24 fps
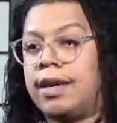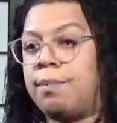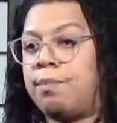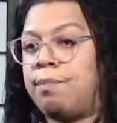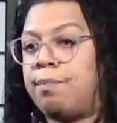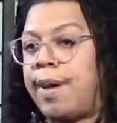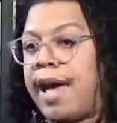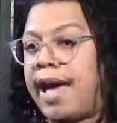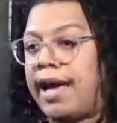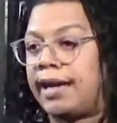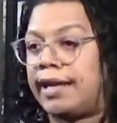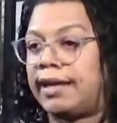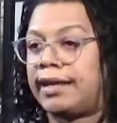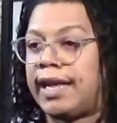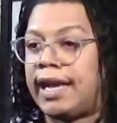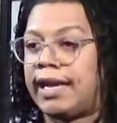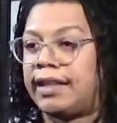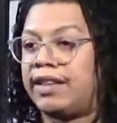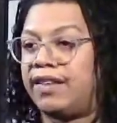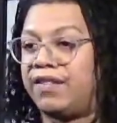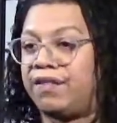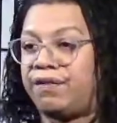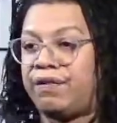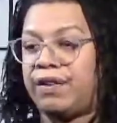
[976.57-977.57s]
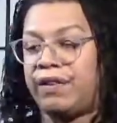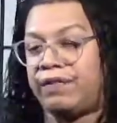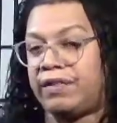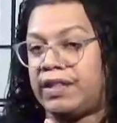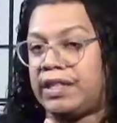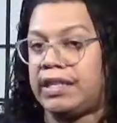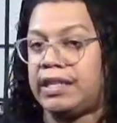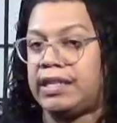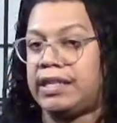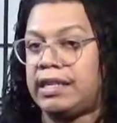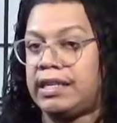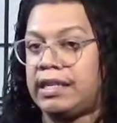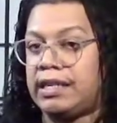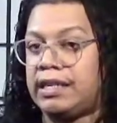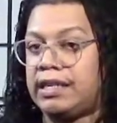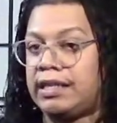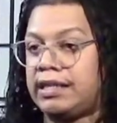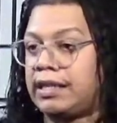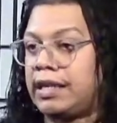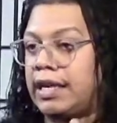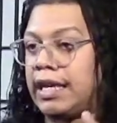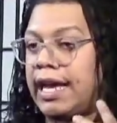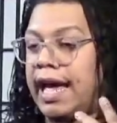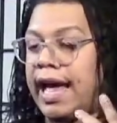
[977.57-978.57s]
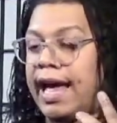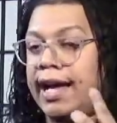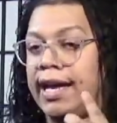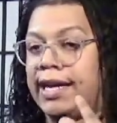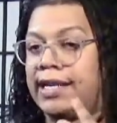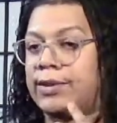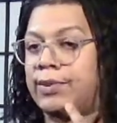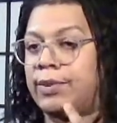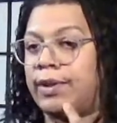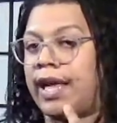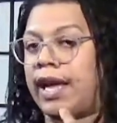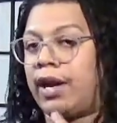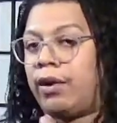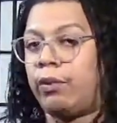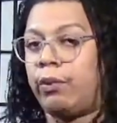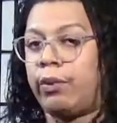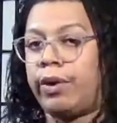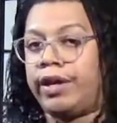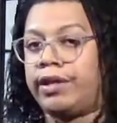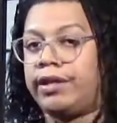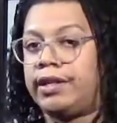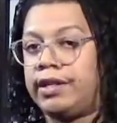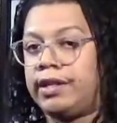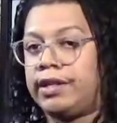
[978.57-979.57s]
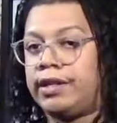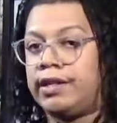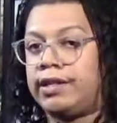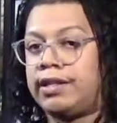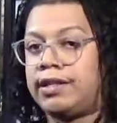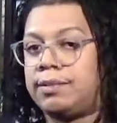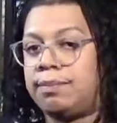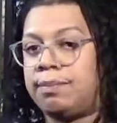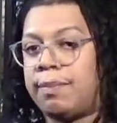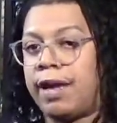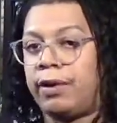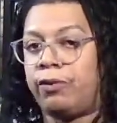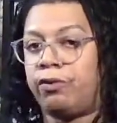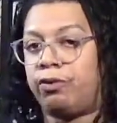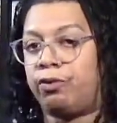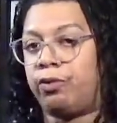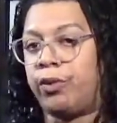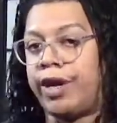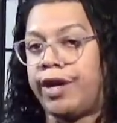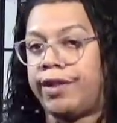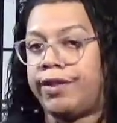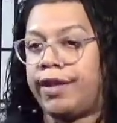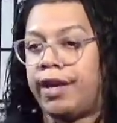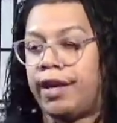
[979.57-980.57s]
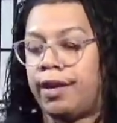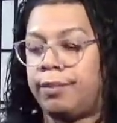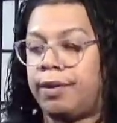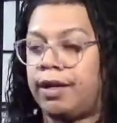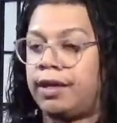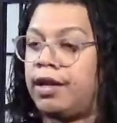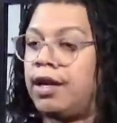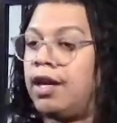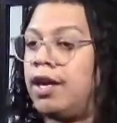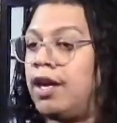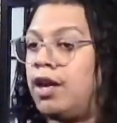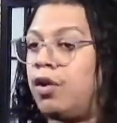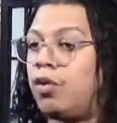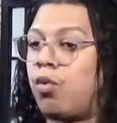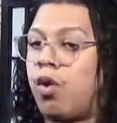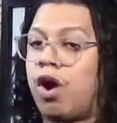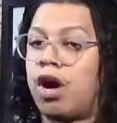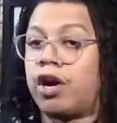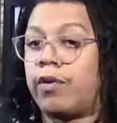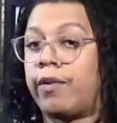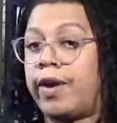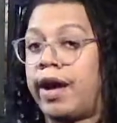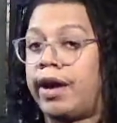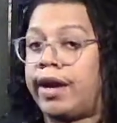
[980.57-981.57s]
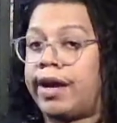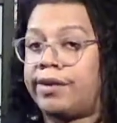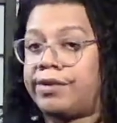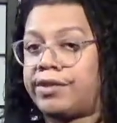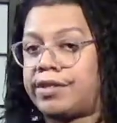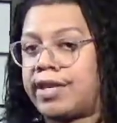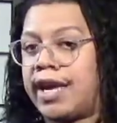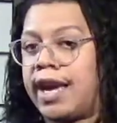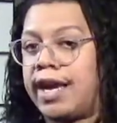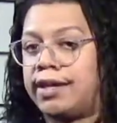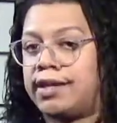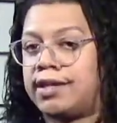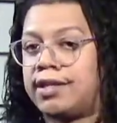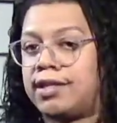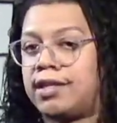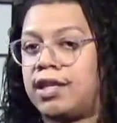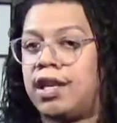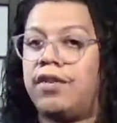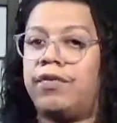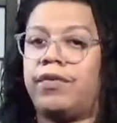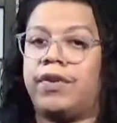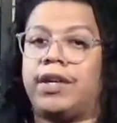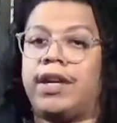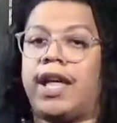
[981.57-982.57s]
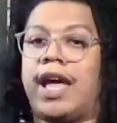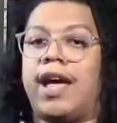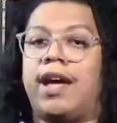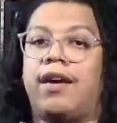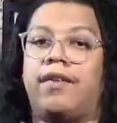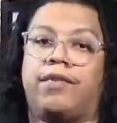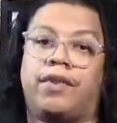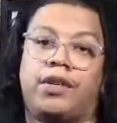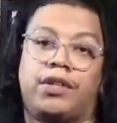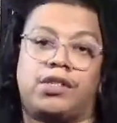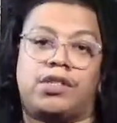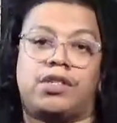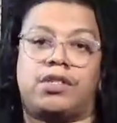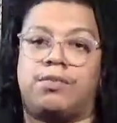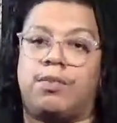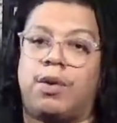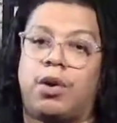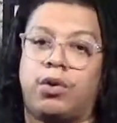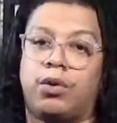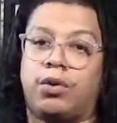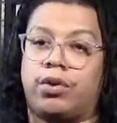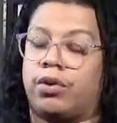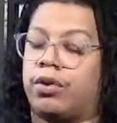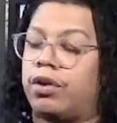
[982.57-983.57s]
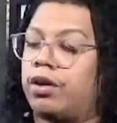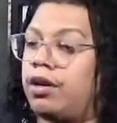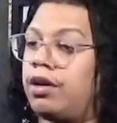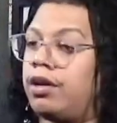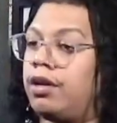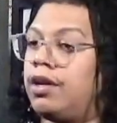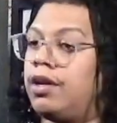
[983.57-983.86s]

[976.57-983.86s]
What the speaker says: back in like the 50s, guys would like wear these, men would wear them and walk around outside and stuff and have a smoke. Or